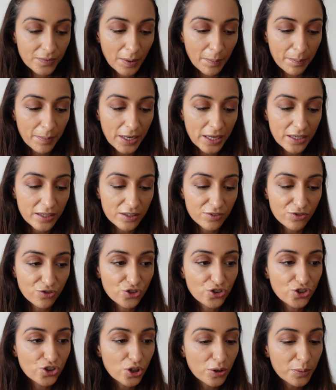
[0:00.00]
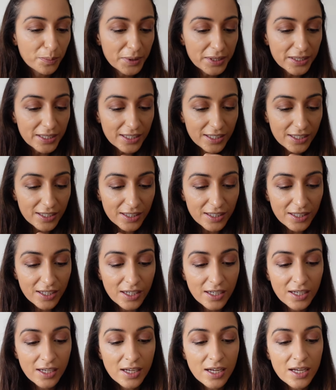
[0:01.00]
made in Germany.
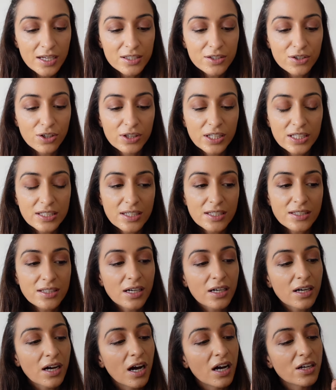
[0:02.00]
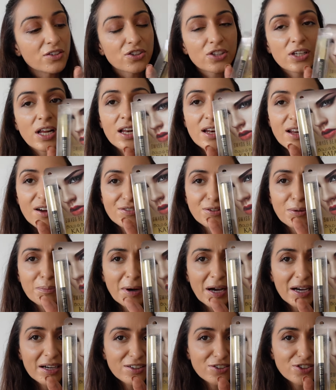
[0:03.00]
So this is the kajal. I love the
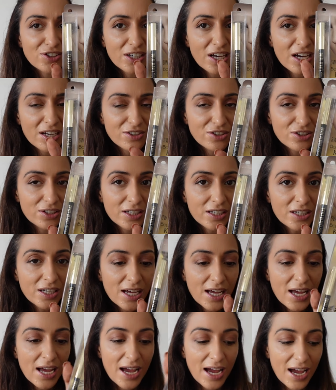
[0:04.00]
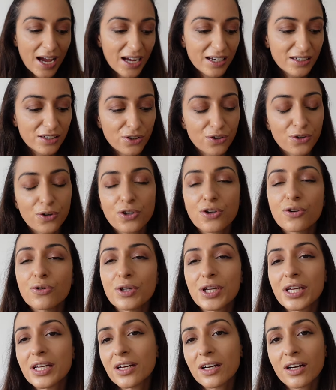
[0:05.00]
packaging actually. And you know, you
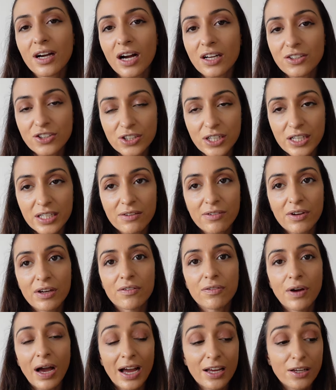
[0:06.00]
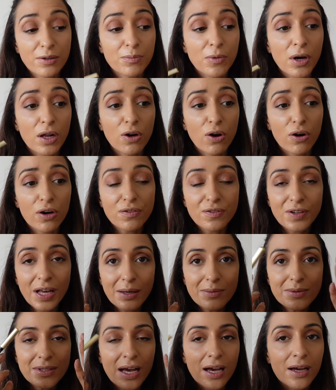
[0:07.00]
need a kajal anyway. A lot of
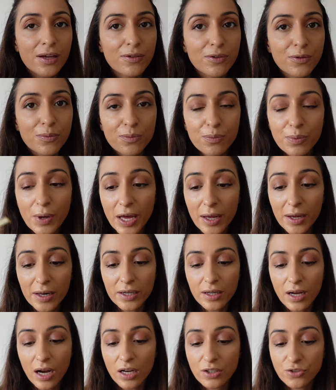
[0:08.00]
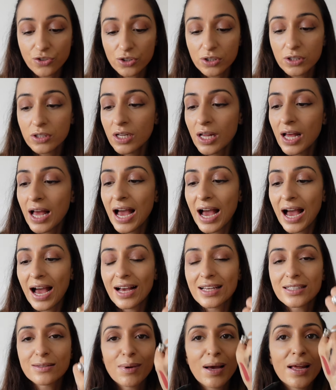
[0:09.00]
times I wear kajal
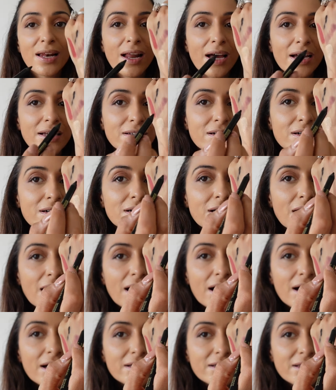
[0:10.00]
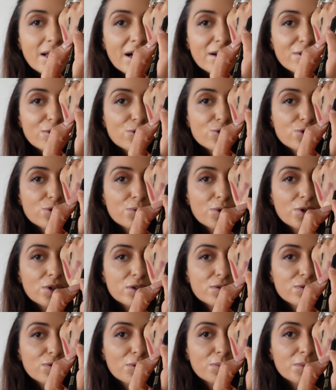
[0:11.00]
as my liner and that also
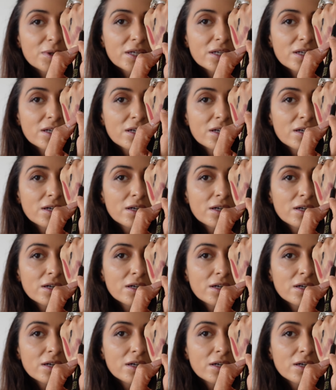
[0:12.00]
works for me.